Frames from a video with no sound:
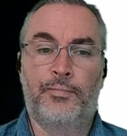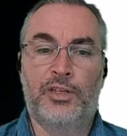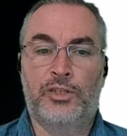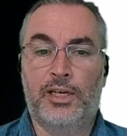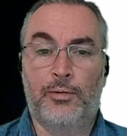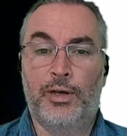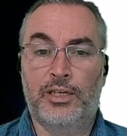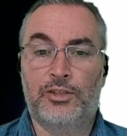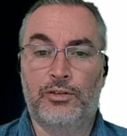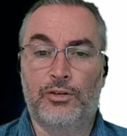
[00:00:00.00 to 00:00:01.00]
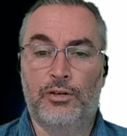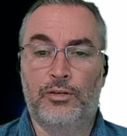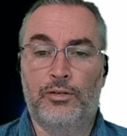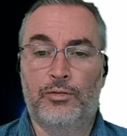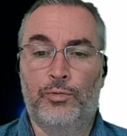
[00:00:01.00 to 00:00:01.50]
Ticketmaster,
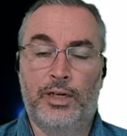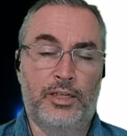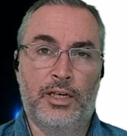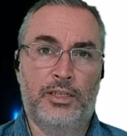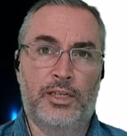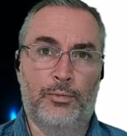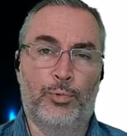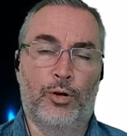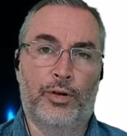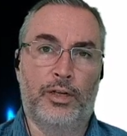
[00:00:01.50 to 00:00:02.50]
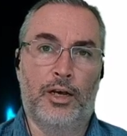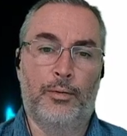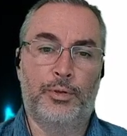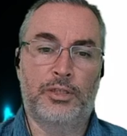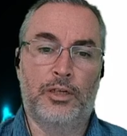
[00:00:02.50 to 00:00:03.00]
when it does get broken
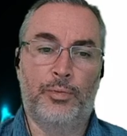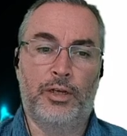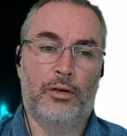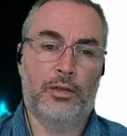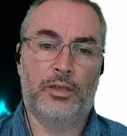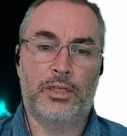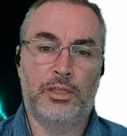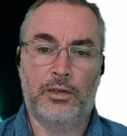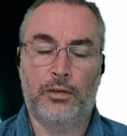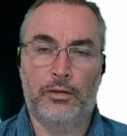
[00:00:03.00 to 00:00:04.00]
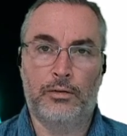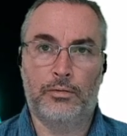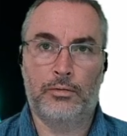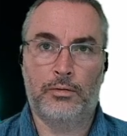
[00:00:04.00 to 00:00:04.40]
up, is going to be all of these little